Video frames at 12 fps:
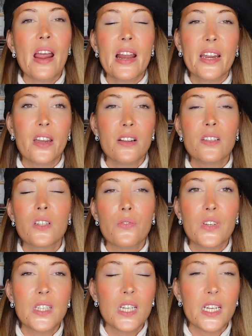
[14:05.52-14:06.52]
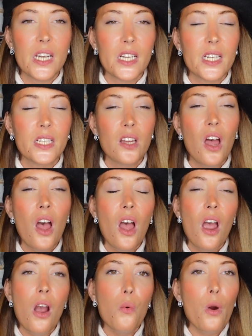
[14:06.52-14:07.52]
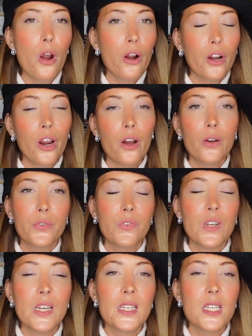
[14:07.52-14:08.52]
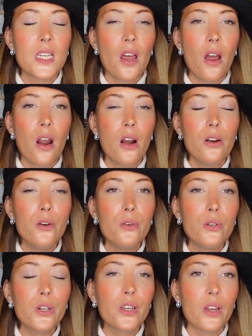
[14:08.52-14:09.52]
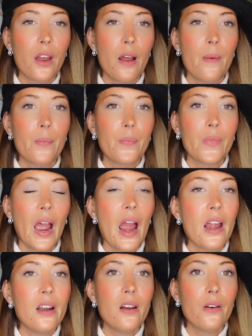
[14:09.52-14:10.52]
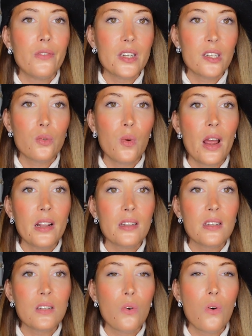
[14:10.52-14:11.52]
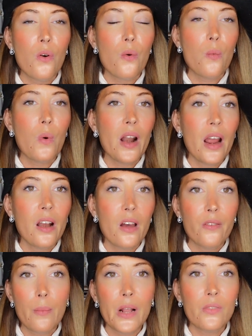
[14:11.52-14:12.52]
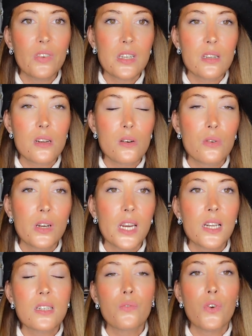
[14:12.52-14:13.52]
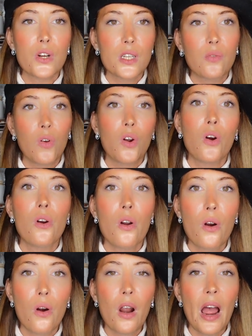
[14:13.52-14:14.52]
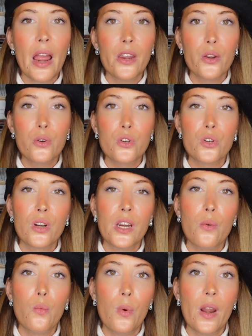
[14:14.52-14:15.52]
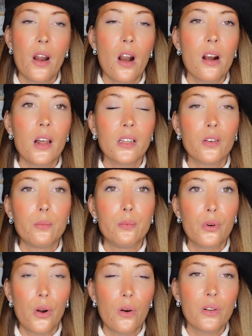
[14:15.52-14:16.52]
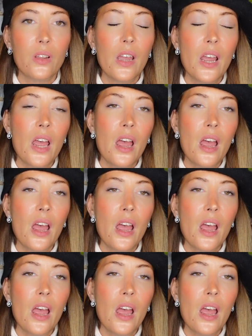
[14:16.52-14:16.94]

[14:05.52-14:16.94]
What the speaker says: elegant, sophisticated work office look. I love this one. So what I love about this look, it's first the color. I usually wear a lot of brown,